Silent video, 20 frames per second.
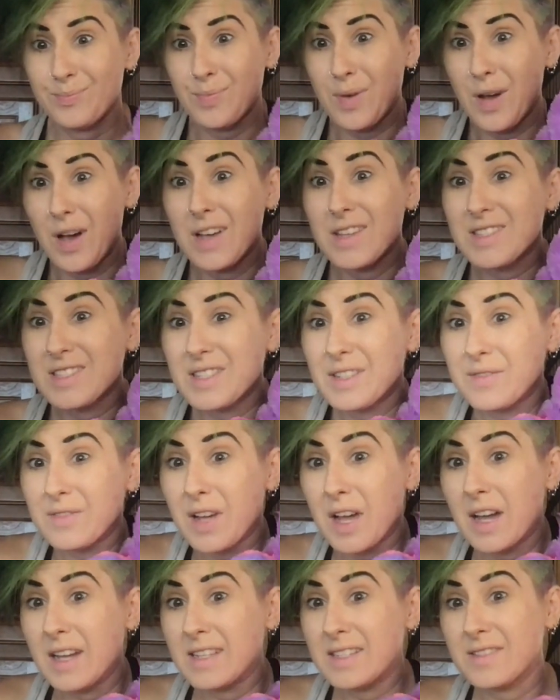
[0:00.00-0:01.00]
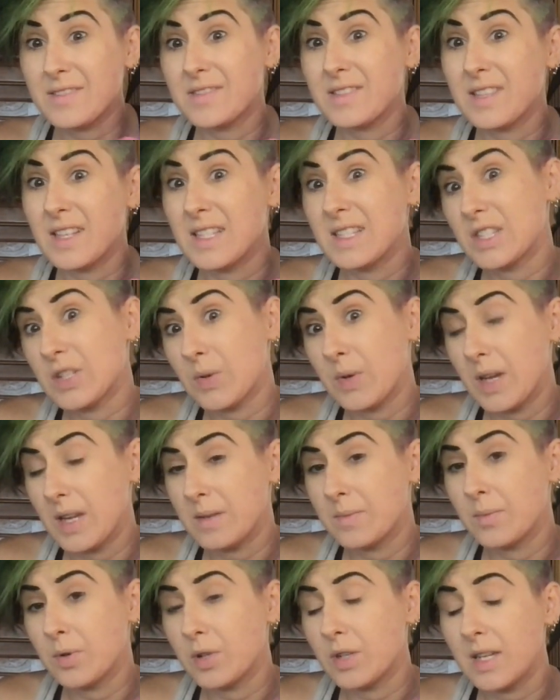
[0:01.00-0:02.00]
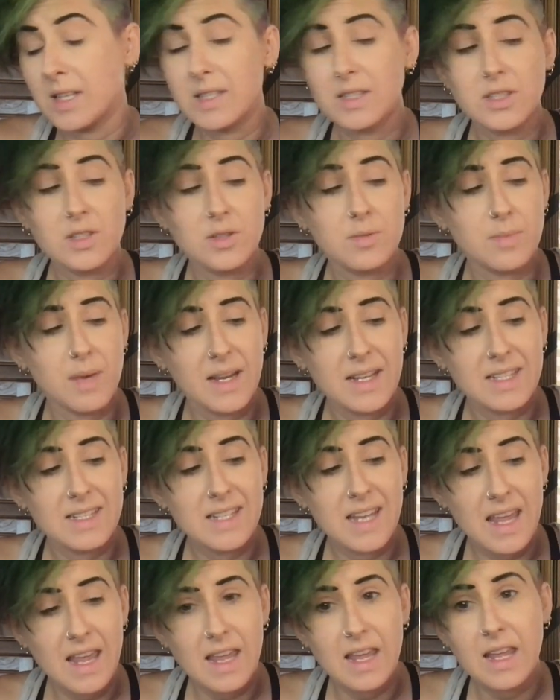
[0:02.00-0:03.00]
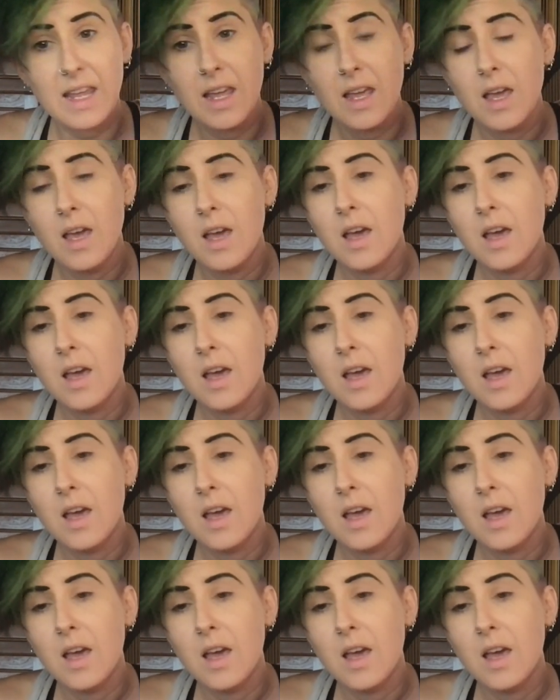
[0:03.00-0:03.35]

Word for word: positive kinds of sensory input into my day.